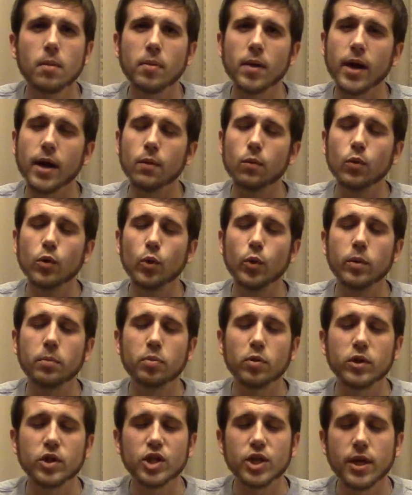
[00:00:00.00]
But I really
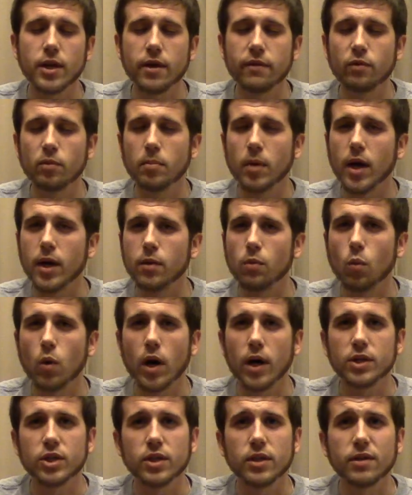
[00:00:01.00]
appreciate everybody
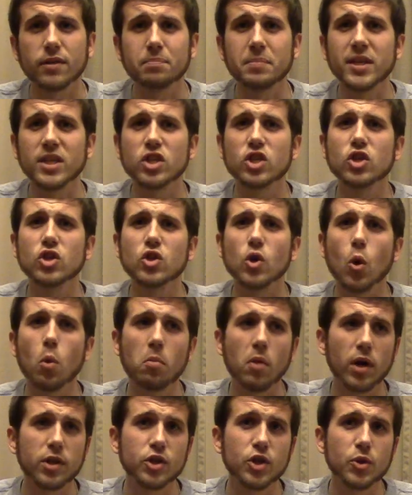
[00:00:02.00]
watching. It means so
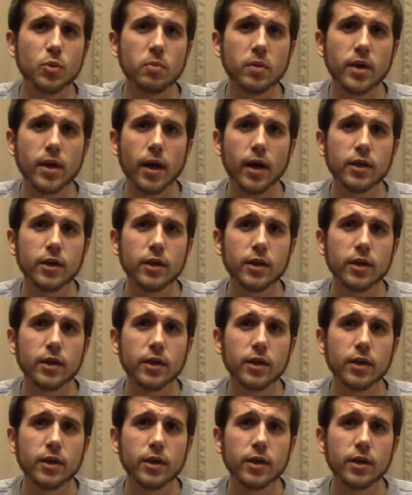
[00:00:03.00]
much to me.